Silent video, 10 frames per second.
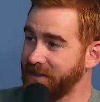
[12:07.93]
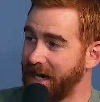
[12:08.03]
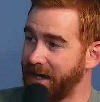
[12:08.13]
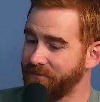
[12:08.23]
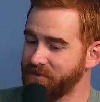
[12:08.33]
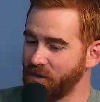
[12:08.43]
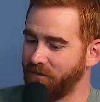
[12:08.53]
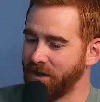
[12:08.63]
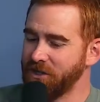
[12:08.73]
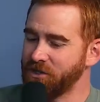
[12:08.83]
Yeah. So
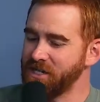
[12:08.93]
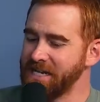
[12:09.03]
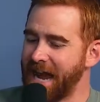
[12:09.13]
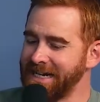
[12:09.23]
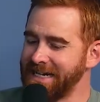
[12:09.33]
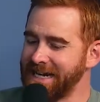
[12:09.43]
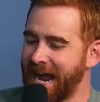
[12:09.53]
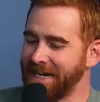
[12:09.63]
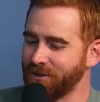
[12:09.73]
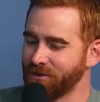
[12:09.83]
far, she's
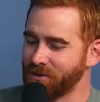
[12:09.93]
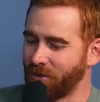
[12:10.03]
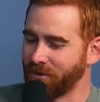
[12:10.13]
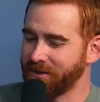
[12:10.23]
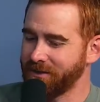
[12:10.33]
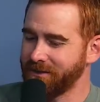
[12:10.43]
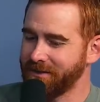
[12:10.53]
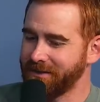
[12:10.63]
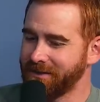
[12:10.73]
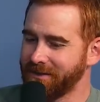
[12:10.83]
99 years old.
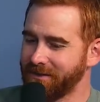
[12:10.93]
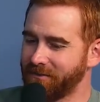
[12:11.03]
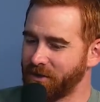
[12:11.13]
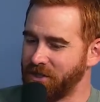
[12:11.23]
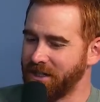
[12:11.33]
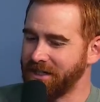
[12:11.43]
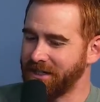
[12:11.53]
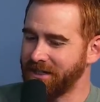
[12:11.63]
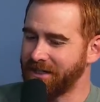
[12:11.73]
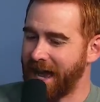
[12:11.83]
Wow.
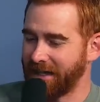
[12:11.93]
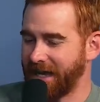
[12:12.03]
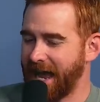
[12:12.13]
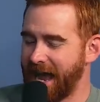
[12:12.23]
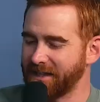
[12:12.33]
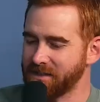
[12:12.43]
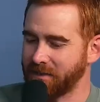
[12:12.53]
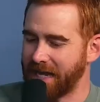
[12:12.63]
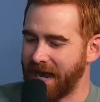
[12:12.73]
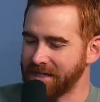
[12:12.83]
Virginia Halas
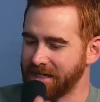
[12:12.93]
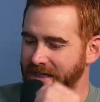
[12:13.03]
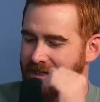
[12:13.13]
McCaskey.